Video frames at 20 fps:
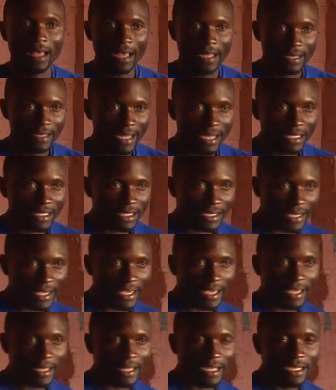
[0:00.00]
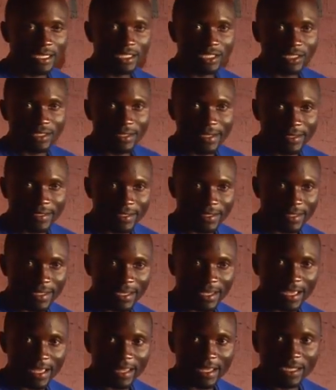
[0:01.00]
And that layer, that is
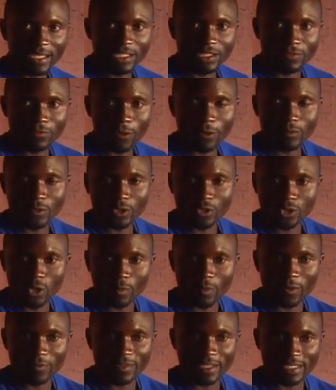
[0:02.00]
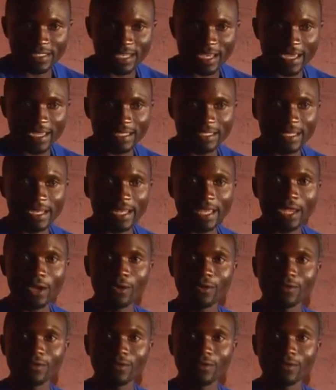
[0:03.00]
the layer that is formed on top of the sand, the layer